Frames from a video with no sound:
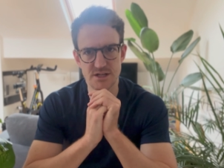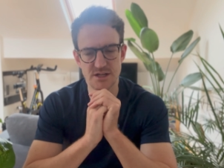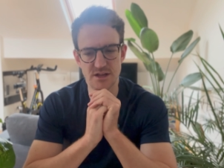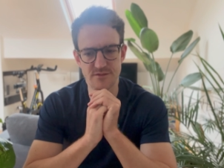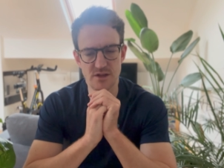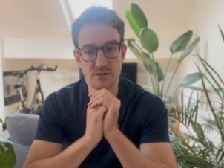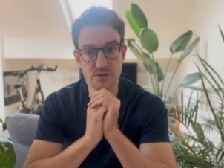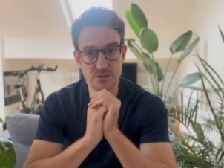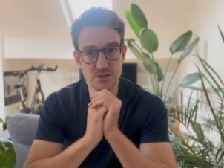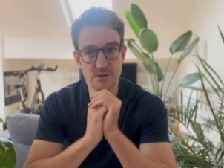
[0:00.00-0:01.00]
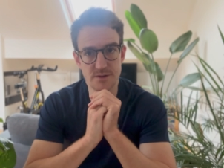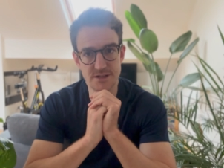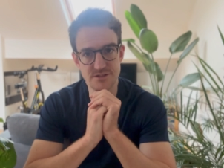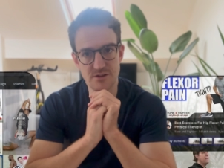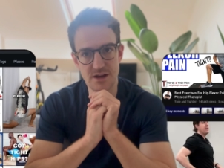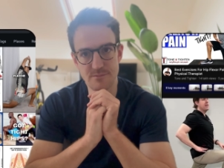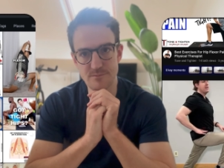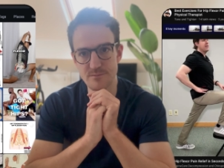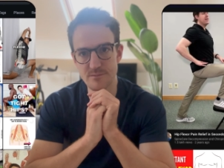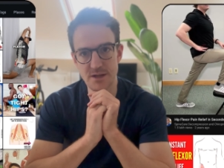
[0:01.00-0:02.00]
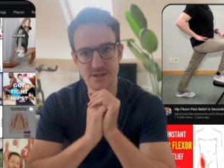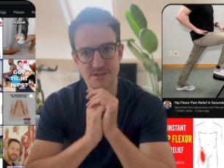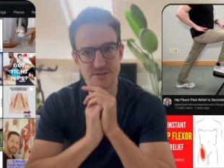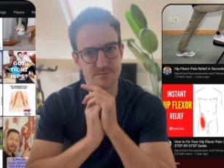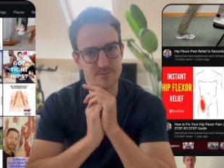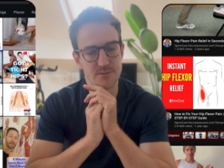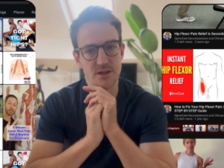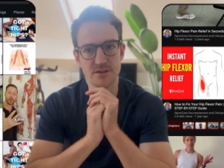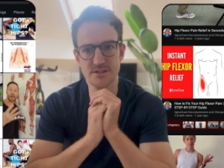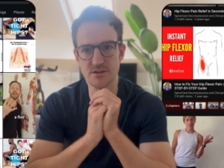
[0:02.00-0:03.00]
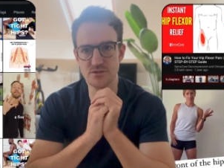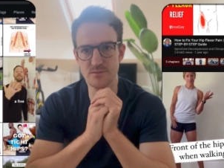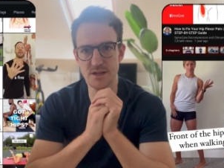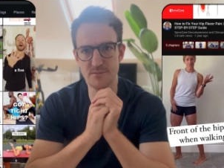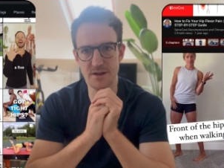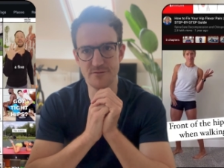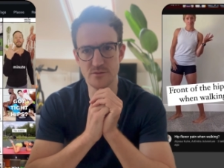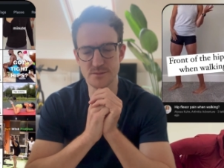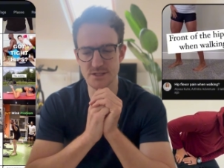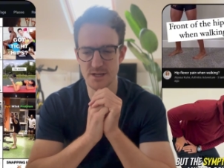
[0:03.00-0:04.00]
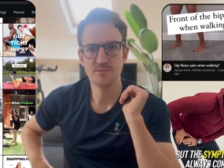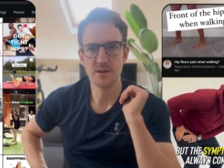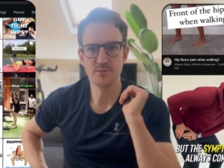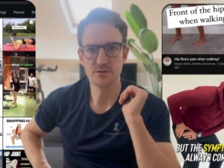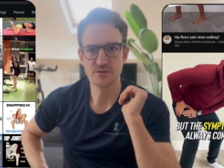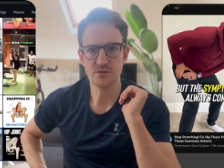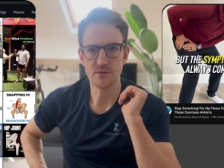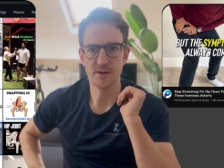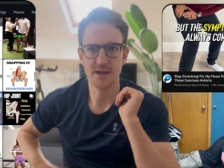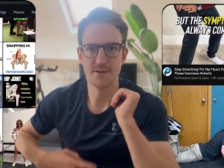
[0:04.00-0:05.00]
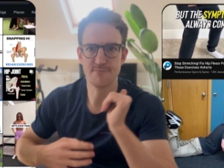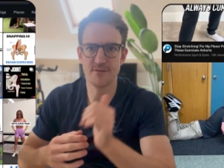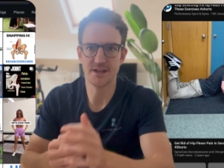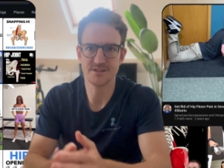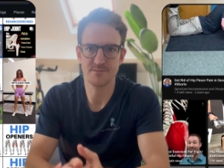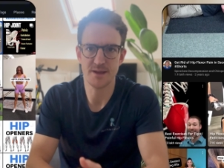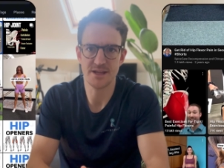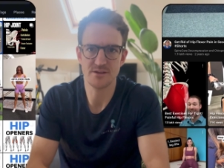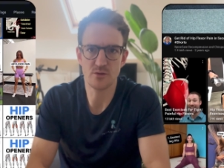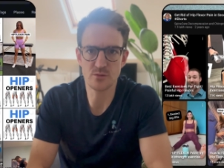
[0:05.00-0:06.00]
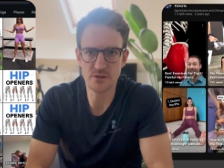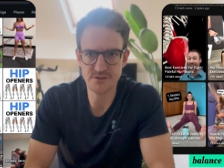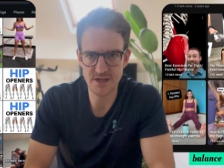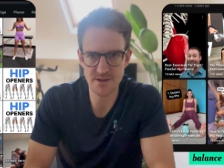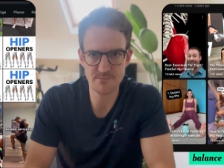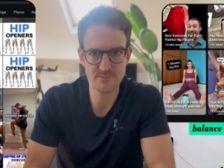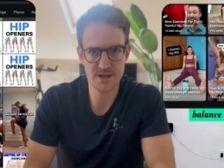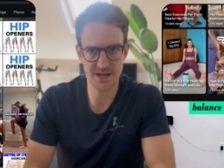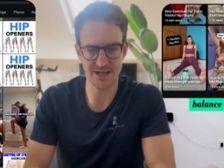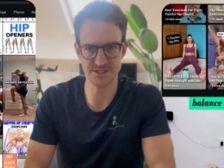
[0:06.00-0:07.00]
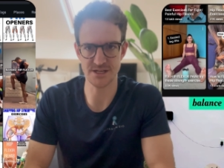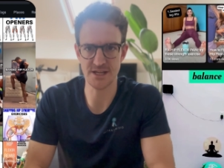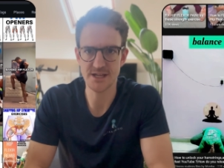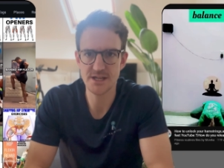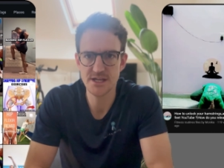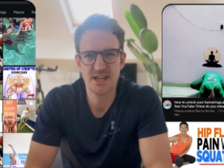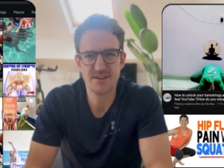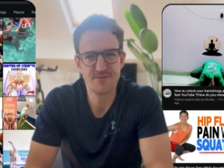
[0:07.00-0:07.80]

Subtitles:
if you go on YouTube and Instagram and other social media platforms, people talk about hip flexor pain all the time. And actually, it's